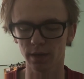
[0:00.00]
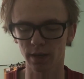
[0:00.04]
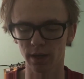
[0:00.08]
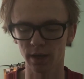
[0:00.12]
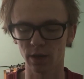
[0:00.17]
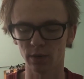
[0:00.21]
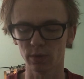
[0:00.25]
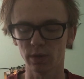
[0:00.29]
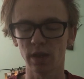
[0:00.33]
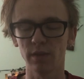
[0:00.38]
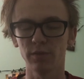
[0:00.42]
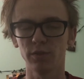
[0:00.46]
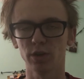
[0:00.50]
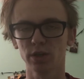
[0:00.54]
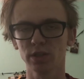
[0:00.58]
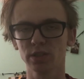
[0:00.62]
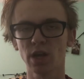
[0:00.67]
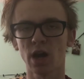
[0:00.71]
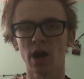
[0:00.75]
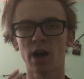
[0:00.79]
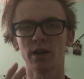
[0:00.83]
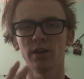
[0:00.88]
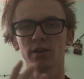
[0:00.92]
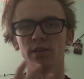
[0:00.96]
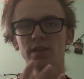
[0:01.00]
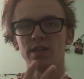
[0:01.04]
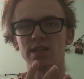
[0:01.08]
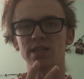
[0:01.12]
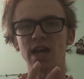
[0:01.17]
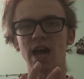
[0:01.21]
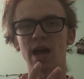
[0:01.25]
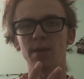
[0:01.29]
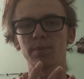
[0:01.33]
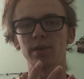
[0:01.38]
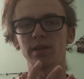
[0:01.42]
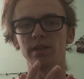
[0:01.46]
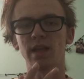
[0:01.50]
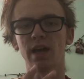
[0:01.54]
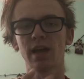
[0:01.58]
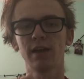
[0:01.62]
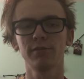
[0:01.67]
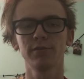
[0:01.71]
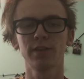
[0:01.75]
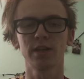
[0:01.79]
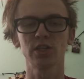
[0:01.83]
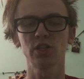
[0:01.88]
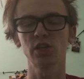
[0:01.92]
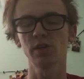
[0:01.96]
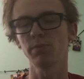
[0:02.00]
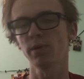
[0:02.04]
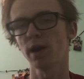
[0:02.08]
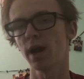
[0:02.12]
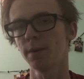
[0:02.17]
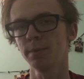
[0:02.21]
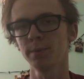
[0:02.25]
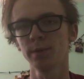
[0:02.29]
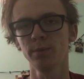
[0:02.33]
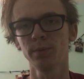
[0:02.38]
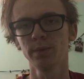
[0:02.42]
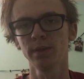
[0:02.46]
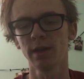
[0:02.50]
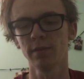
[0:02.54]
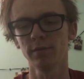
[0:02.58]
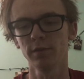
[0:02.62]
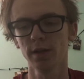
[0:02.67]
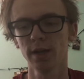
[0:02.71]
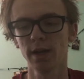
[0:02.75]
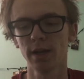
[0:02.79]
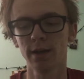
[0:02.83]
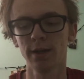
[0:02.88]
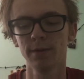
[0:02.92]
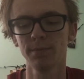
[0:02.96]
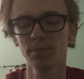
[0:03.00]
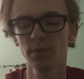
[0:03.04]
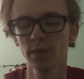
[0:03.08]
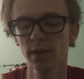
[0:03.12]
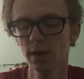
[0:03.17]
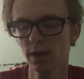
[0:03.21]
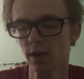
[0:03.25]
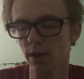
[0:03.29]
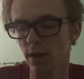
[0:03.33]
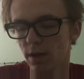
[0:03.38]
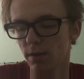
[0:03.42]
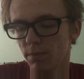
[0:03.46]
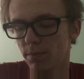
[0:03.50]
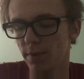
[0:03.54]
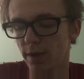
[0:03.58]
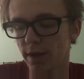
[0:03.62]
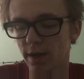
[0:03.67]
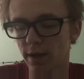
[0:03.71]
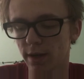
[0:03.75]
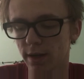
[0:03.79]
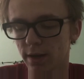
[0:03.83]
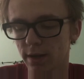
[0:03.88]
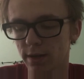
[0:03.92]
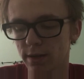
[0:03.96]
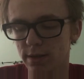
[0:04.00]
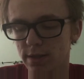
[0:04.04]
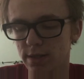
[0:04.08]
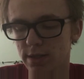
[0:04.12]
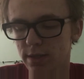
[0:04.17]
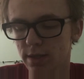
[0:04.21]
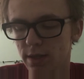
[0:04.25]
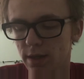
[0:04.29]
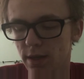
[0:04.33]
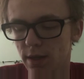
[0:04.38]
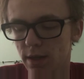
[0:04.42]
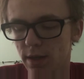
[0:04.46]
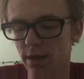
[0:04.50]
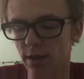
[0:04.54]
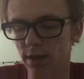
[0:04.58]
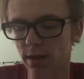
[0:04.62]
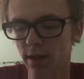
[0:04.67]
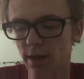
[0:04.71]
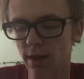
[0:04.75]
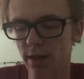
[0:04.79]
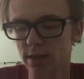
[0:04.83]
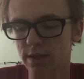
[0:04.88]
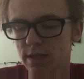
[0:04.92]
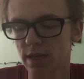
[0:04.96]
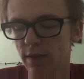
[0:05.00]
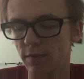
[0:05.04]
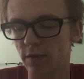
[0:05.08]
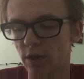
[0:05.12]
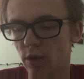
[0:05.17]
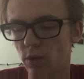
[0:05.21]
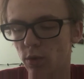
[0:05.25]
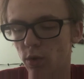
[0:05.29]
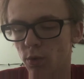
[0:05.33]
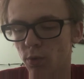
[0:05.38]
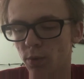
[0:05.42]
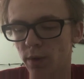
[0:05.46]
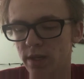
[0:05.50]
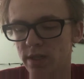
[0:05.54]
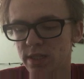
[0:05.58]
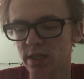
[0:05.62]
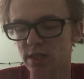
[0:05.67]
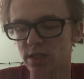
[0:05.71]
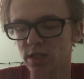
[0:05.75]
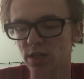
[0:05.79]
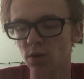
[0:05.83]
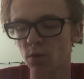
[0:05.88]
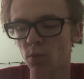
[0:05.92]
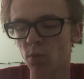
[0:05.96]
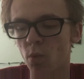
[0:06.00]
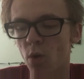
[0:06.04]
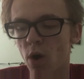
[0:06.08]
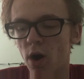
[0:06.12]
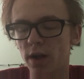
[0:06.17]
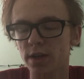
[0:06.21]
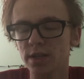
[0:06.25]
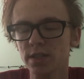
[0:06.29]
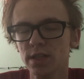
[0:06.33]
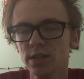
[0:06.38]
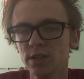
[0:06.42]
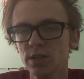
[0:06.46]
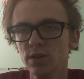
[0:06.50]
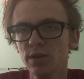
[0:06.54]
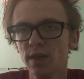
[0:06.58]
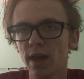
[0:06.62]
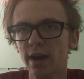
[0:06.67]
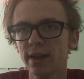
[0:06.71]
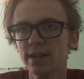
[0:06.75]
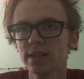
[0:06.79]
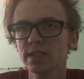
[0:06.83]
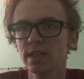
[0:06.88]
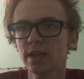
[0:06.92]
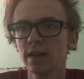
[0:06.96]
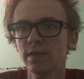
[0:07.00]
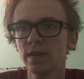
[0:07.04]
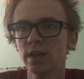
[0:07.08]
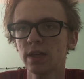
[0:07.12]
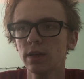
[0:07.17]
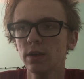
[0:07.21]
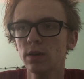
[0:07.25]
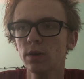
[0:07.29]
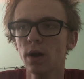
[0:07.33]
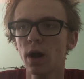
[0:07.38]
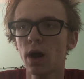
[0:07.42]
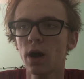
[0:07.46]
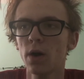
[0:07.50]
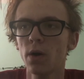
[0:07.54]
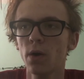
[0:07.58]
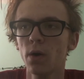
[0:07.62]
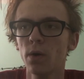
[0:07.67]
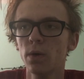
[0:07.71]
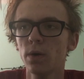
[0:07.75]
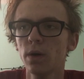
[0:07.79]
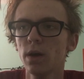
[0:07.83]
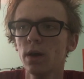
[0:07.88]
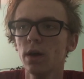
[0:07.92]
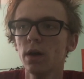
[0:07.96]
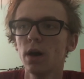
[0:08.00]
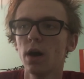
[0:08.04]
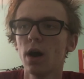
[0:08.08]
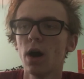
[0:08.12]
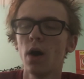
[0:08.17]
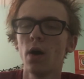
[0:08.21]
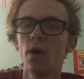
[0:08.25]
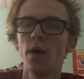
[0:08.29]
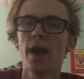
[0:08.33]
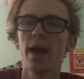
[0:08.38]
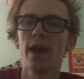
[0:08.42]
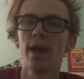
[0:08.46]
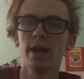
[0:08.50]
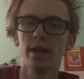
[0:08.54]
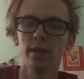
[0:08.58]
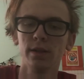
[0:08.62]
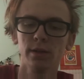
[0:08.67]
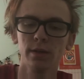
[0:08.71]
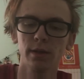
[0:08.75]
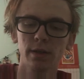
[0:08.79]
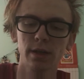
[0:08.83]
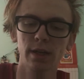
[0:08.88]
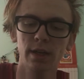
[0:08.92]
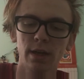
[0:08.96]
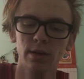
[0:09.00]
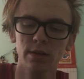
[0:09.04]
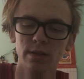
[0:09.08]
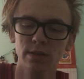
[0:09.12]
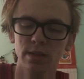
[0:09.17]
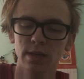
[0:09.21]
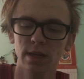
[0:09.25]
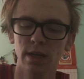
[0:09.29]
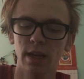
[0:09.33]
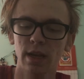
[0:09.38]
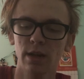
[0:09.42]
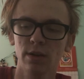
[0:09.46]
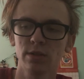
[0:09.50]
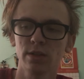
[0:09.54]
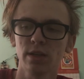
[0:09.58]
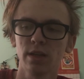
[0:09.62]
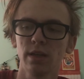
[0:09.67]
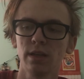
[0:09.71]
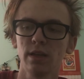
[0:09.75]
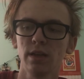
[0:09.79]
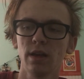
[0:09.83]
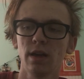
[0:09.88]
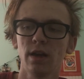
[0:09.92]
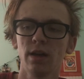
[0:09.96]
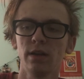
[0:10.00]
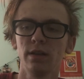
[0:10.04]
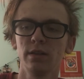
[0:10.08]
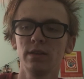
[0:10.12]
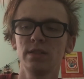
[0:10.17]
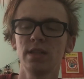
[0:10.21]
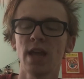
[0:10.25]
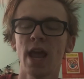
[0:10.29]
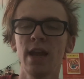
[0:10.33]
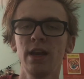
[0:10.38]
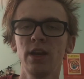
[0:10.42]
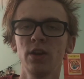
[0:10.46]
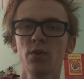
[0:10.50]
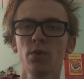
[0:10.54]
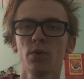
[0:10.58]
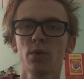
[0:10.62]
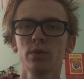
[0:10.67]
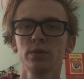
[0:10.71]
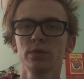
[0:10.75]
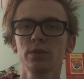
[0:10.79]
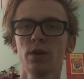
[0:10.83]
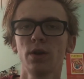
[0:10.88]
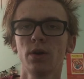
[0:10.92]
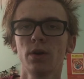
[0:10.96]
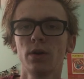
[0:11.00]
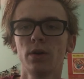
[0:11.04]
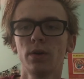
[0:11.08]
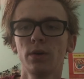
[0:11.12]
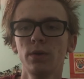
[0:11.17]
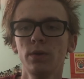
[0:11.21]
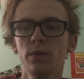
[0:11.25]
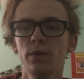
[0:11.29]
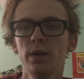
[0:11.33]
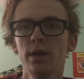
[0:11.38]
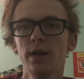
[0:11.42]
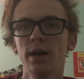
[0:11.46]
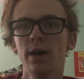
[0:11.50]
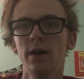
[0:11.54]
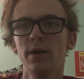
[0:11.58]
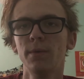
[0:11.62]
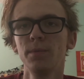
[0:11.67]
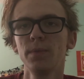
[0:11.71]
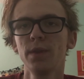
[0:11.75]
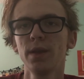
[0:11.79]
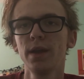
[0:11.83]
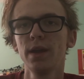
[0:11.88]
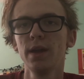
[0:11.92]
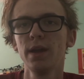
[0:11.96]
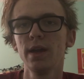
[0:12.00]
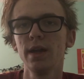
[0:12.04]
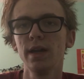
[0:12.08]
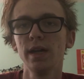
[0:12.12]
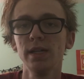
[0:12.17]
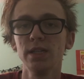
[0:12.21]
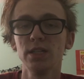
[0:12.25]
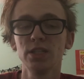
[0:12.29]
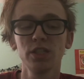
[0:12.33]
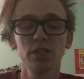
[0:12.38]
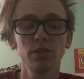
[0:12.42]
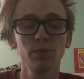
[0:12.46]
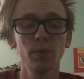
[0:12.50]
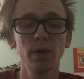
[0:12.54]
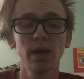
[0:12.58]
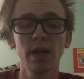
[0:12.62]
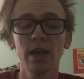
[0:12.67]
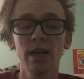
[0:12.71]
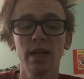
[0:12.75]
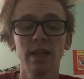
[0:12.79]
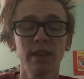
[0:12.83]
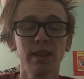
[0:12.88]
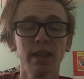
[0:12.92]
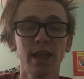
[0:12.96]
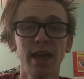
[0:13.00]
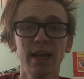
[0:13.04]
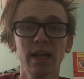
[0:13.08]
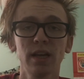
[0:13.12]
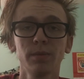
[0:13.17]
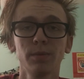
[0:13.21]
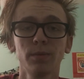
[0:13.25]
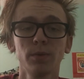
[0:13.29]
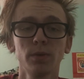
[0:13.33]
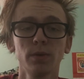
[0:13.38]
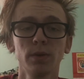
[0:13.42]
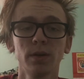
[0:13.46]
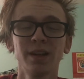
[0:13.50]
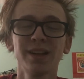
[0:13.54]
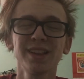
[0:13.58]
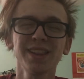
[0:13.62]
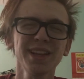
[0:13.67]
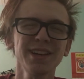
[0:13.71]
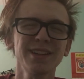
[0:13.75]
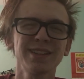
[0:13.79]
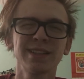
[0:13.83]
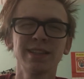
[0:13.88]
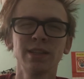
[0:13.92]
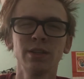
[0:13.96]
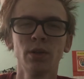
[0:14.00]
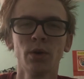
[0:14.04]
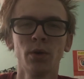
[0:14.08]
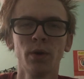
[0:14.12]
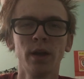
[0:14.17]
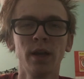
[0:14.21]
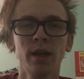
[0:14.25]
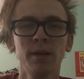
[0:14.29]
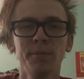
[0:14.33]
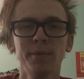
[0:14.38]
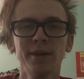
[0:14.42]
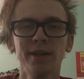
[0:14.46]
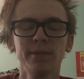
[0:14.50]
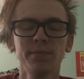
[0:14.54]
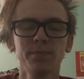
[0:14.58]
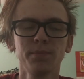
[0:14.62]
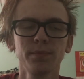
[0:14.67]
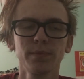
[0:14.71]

you know, give your daughter this happy life that she probably will never get, because it's giving you a reason to want to do that. It's giving you, oh hey, look, here's a 10-year-old girl who, you know, is sweet and likable and a little annoying, but